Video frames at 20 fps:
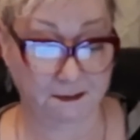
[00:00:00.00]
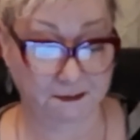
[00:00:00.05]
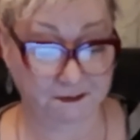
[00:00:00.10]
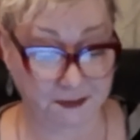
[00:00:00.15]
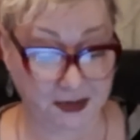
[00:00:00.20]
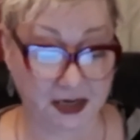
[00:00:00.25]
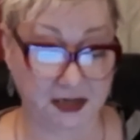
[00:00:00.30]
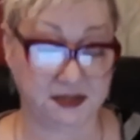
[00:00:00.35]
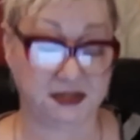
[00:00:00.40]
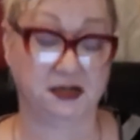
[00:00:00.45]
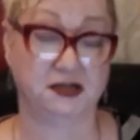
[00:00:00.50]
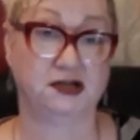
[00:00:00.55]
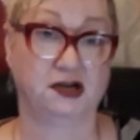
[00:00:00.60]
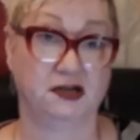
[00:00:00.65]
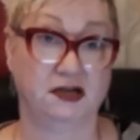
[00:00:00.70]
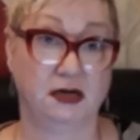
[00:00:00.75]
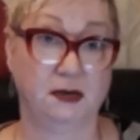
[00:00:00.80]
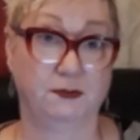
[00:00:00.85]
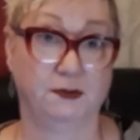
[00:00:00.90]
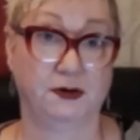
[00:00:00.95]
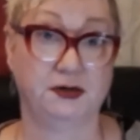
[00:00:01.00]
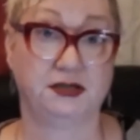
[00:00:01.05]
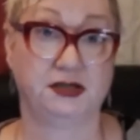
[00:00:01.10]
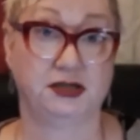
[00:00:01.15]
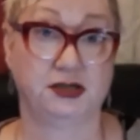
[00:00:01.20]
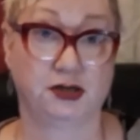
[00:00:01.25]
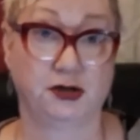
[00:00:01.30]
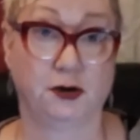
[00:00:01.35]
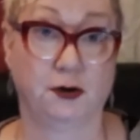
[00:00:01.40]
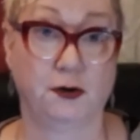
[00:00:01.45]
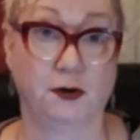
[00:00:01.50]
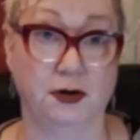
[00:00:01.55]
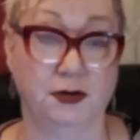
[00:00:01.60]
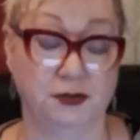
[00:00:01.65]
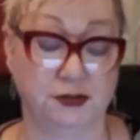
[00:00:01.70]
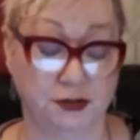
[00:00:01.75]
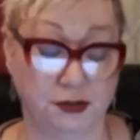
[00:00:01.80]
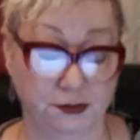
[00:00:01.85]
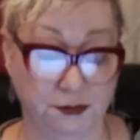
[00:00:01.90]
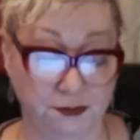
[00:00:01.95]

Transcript: as a deliberate deterrent.